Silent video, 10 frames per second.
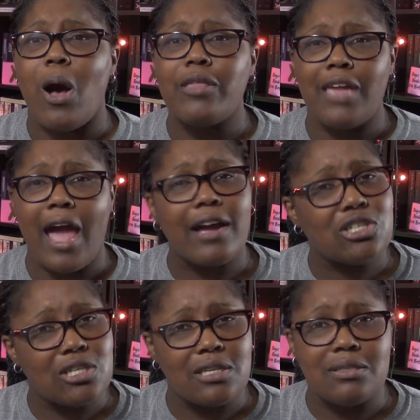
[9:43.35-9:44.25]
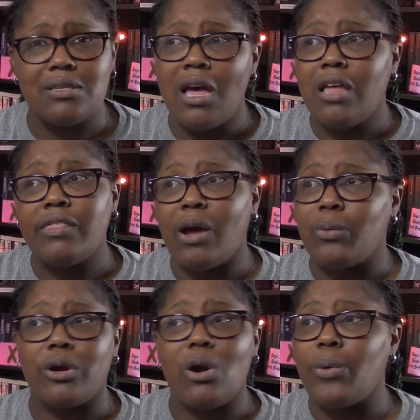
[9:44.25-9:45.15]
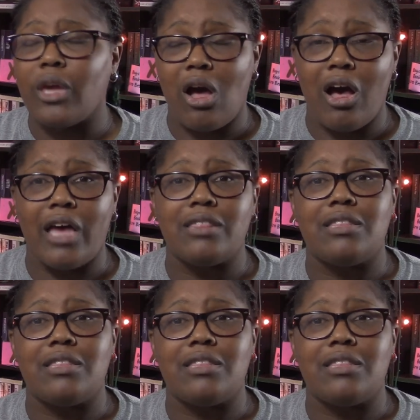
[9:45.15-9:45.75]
all the actions that were going on.